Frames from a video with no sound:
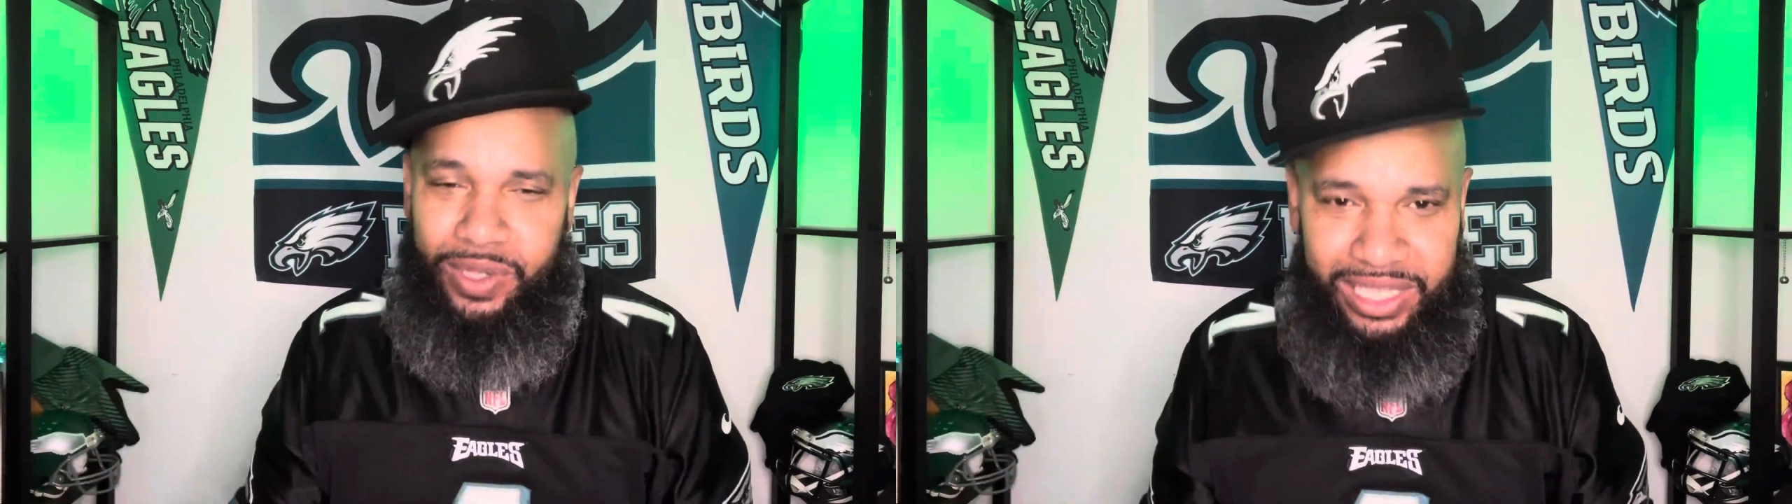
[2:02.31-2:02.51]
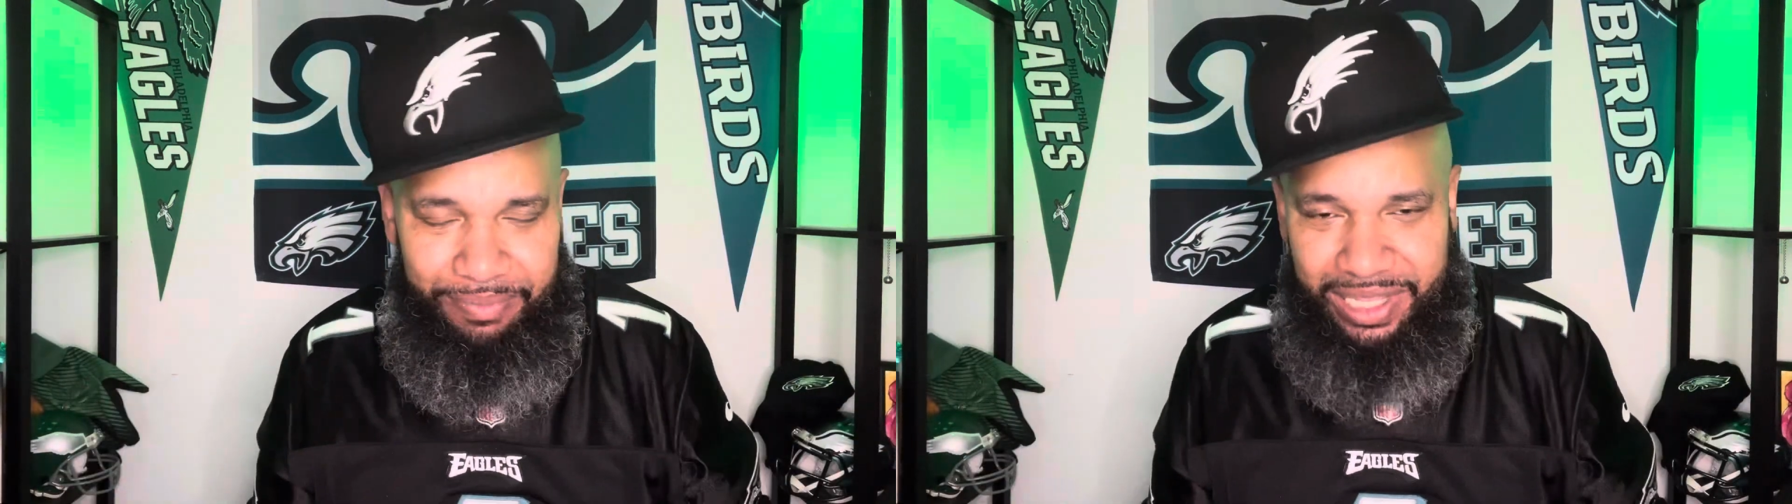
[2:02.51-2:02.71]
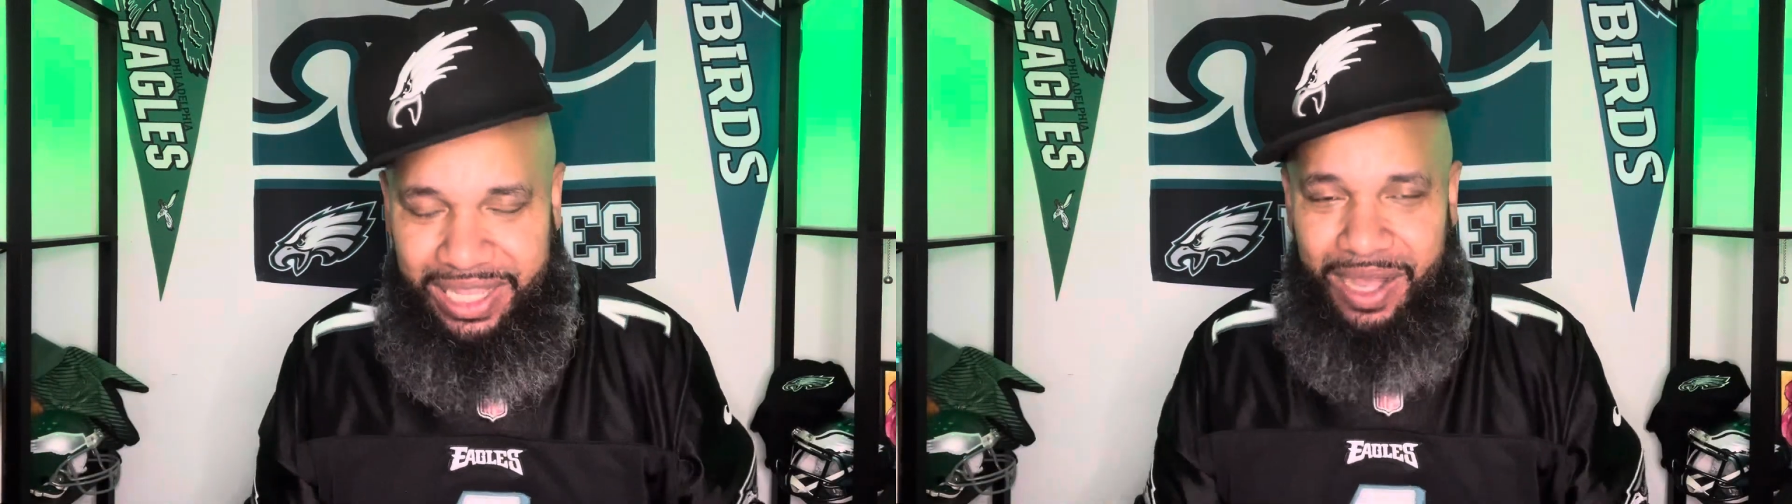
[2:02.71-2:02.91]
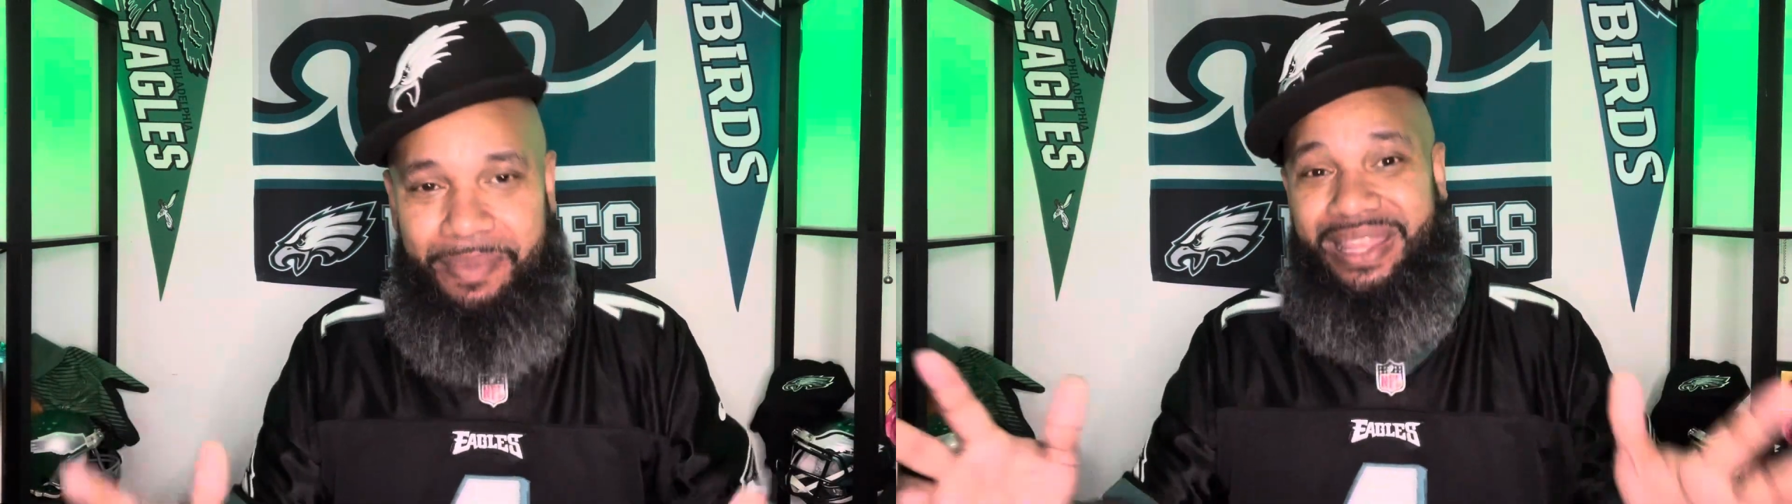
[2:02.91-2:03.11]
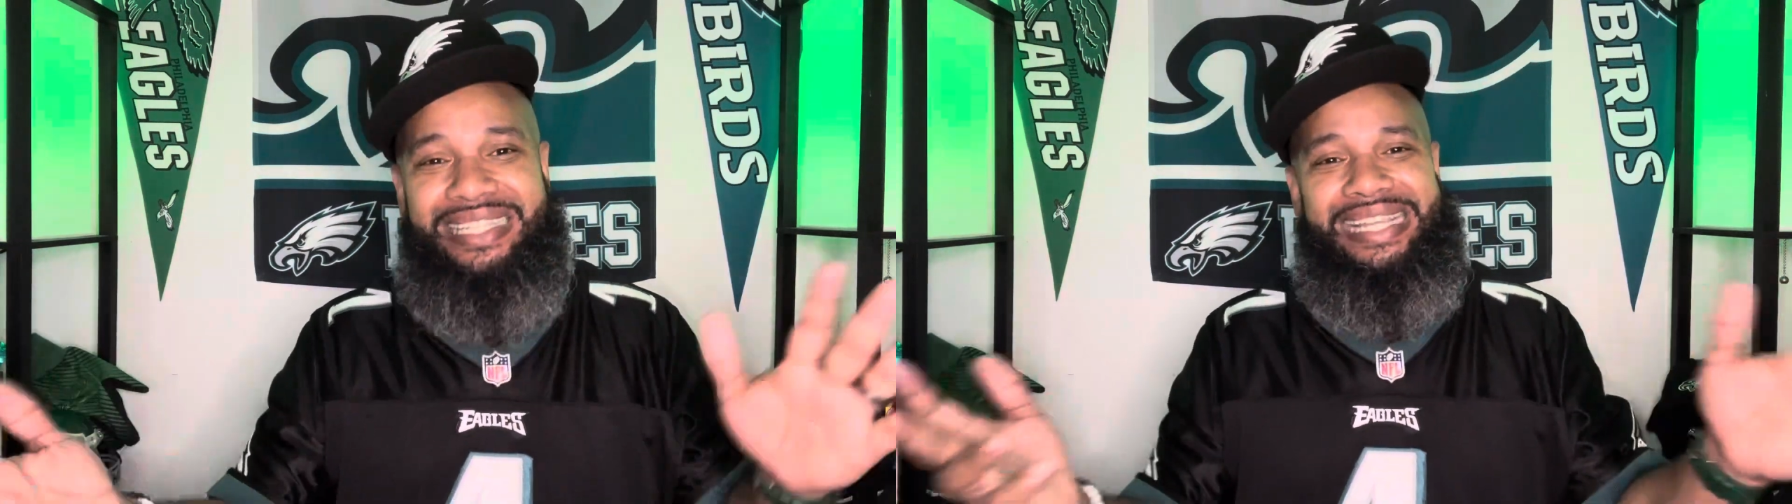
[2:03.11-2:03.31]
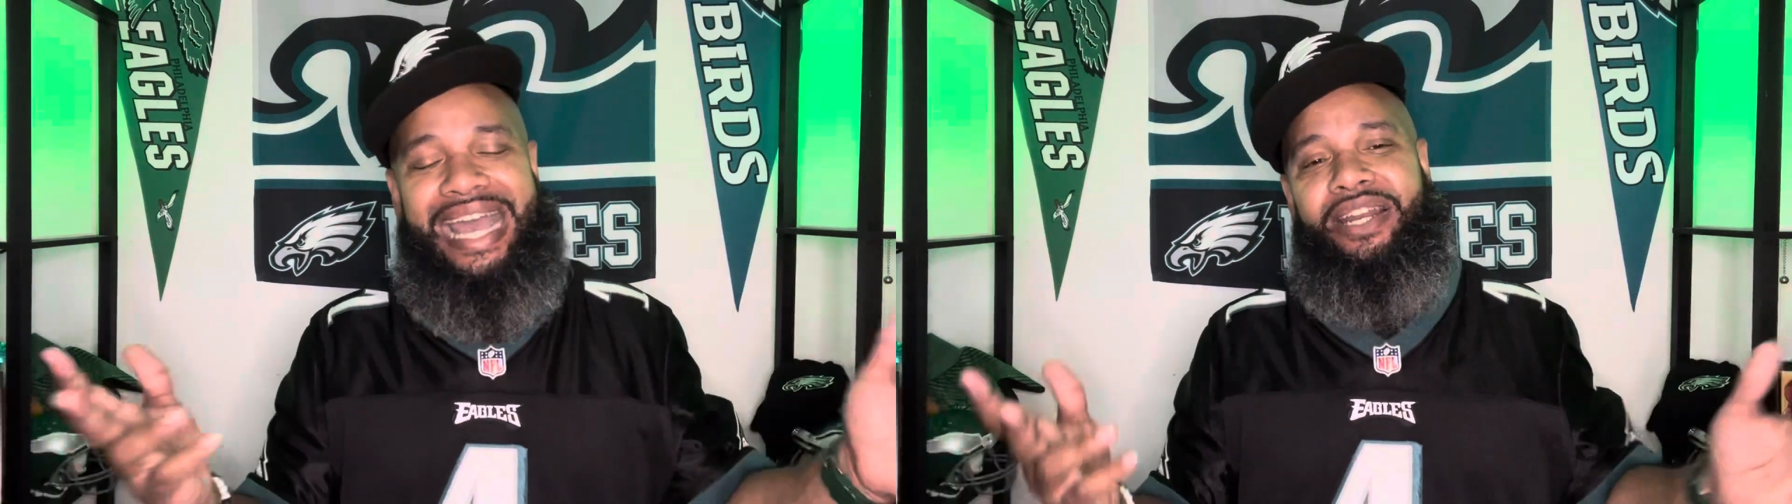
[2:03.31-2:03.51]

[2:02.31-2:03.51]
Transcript: he can become and this, that, and the